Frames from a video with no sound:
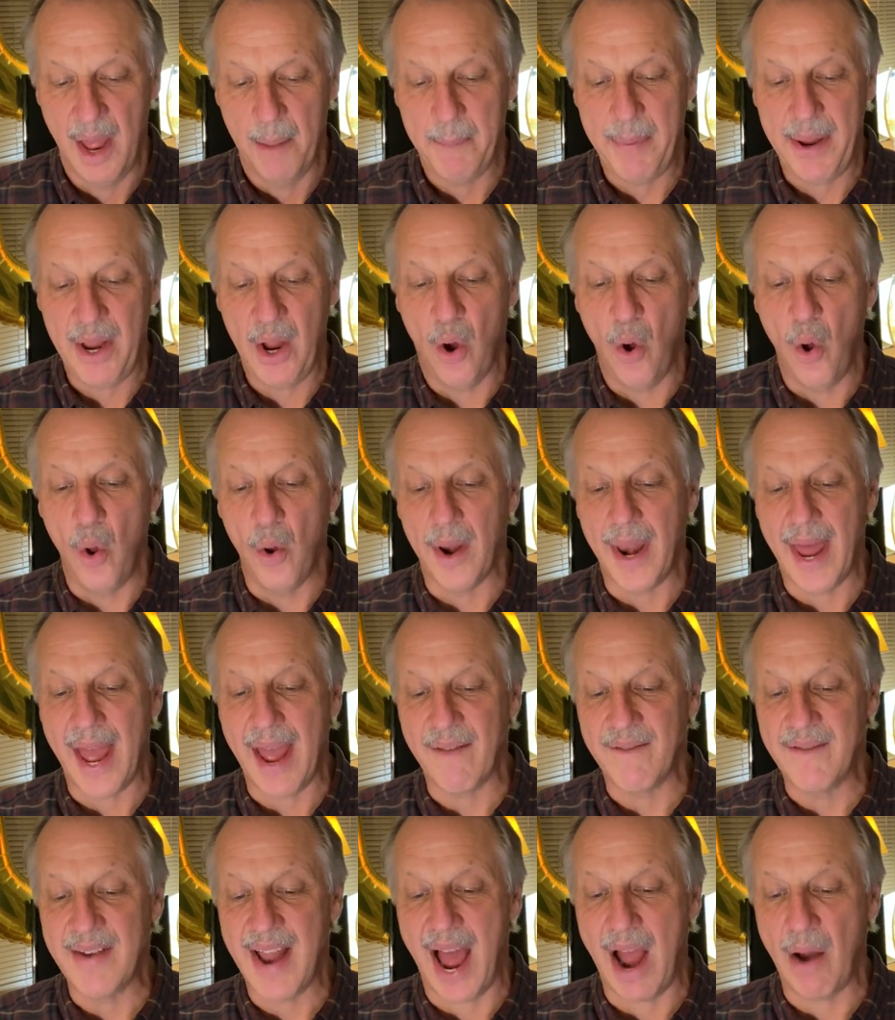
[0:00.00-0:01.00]
Behold, I
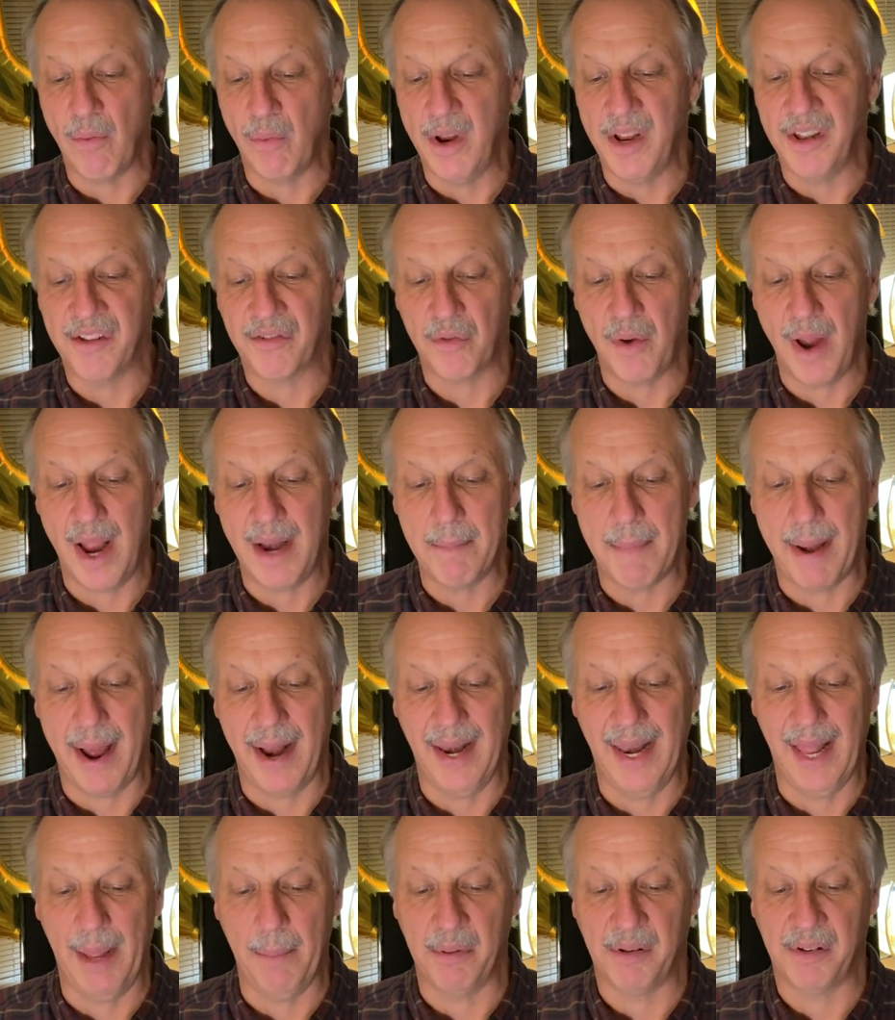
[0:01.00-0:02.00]
have not restrained my
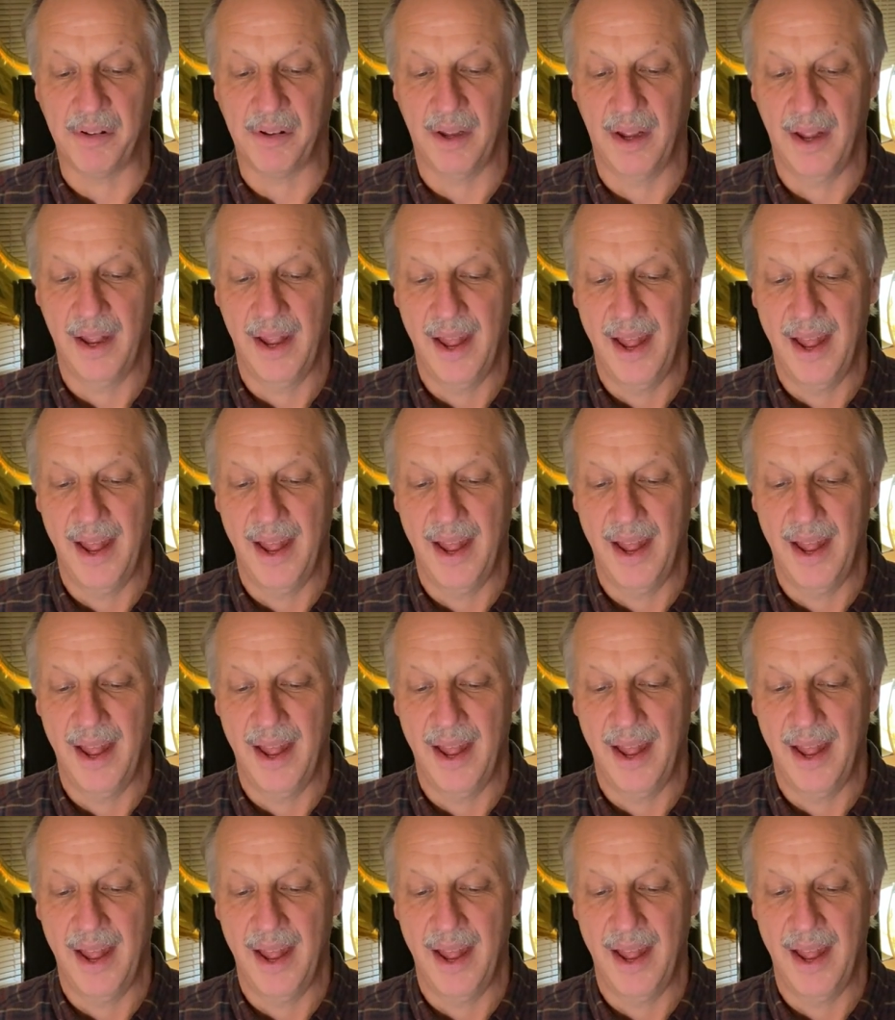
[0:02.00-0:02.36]
lips.